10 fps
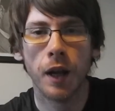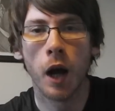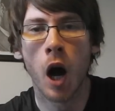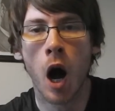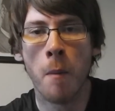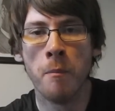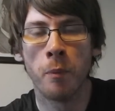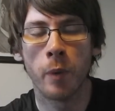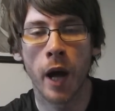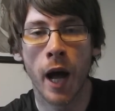Um,
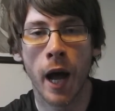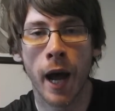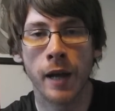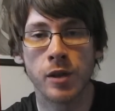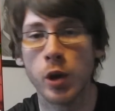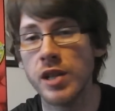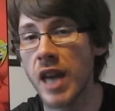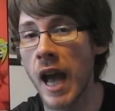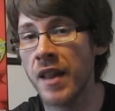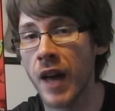uh, so he's
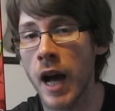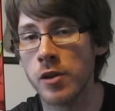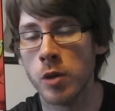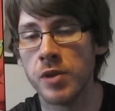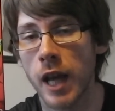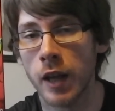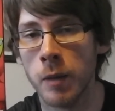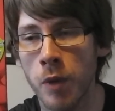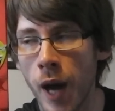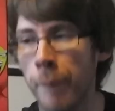getting that, so I'm selling
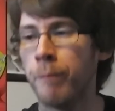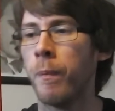him that.